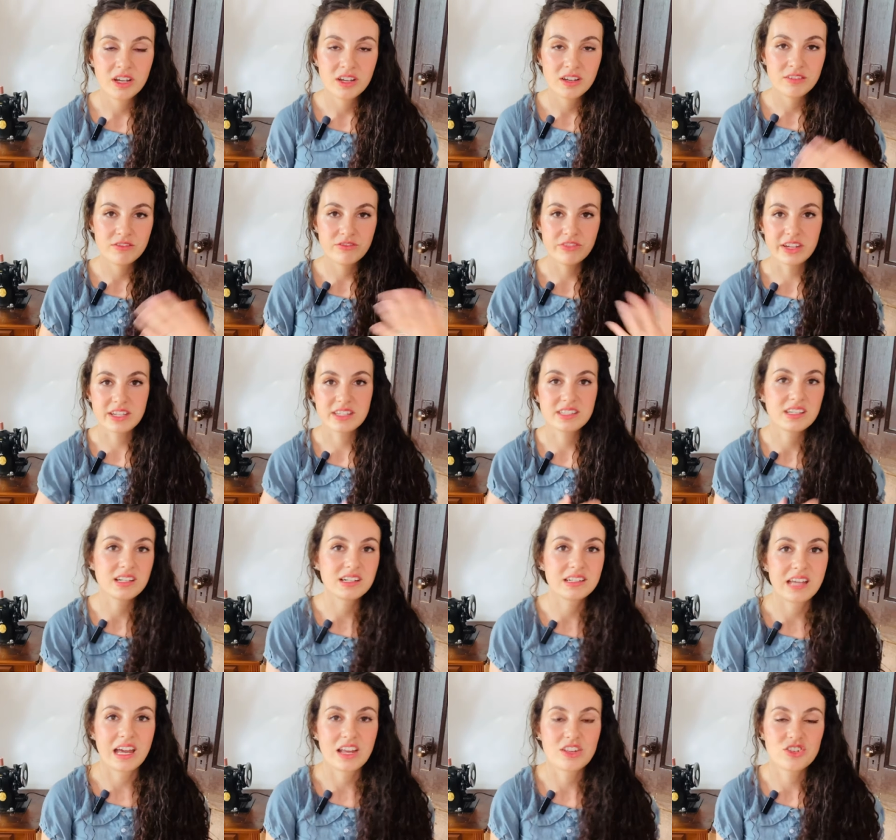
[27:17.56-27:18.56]
fixing
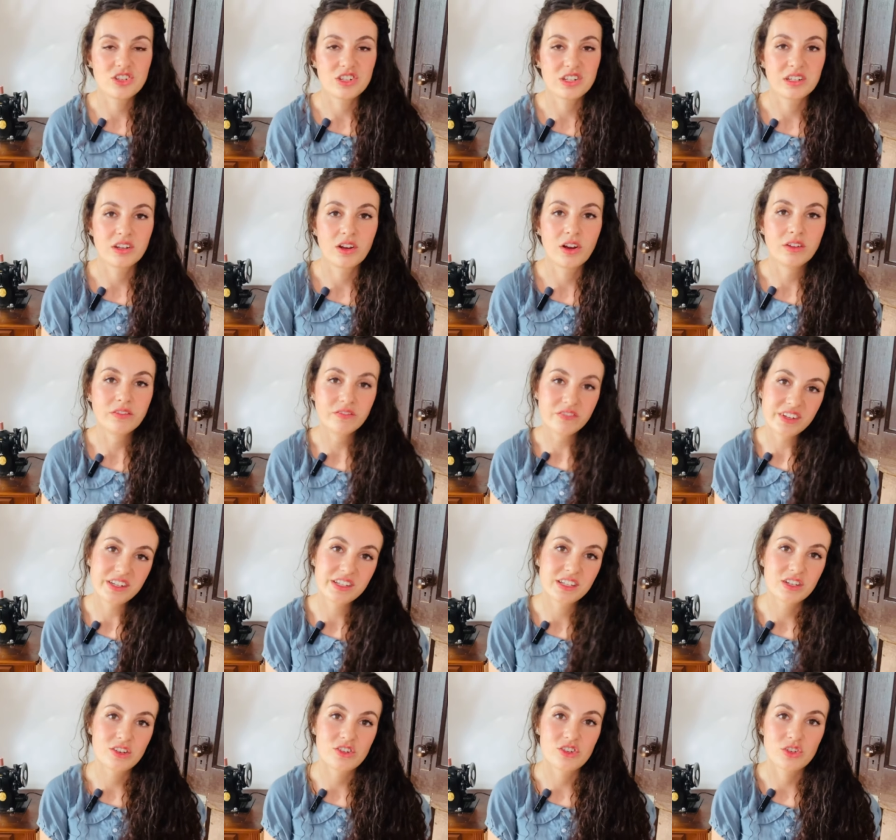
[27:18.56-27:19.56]
tension on
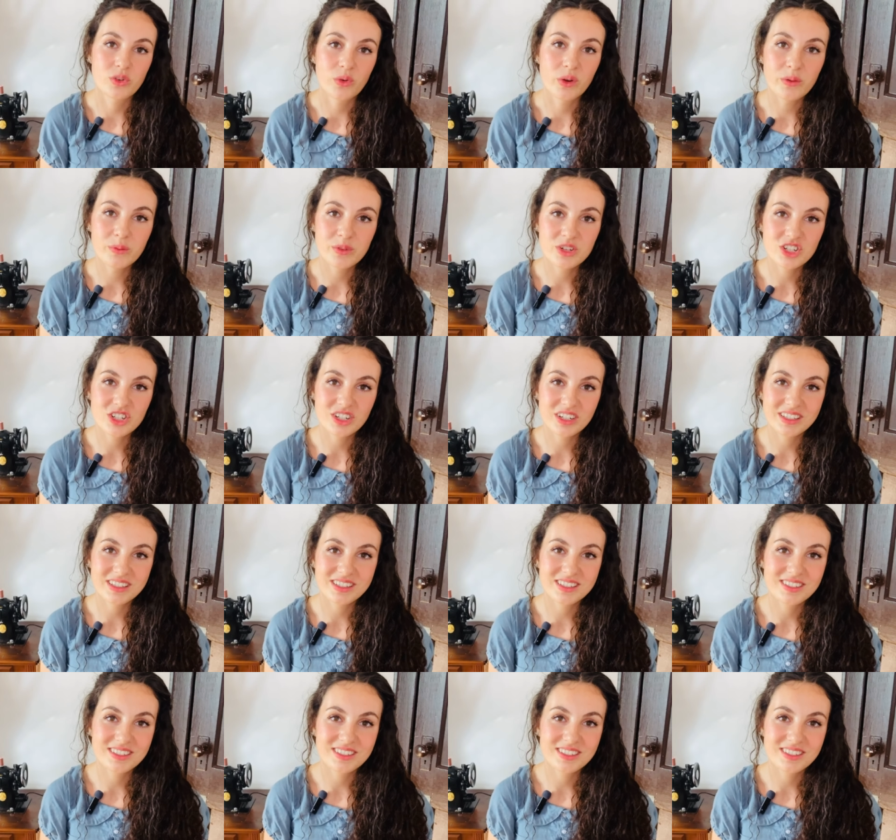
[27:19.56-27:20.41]
vintage sewing machines.